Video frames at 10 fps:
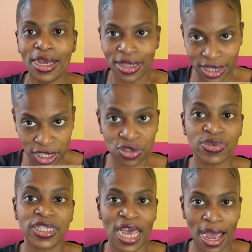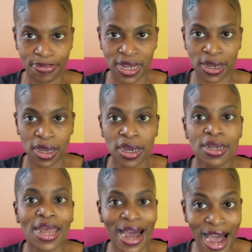this is what's happening.
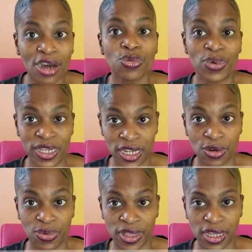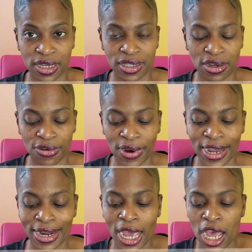Now, how do we deal with this? All
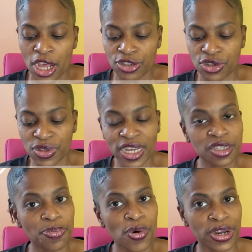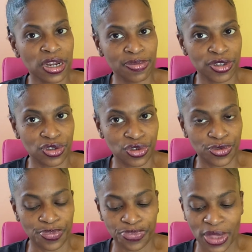right. So that's point number
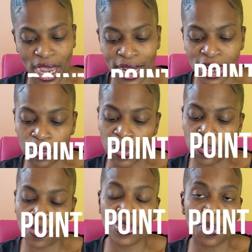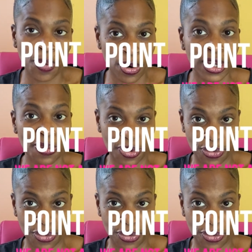two. And point number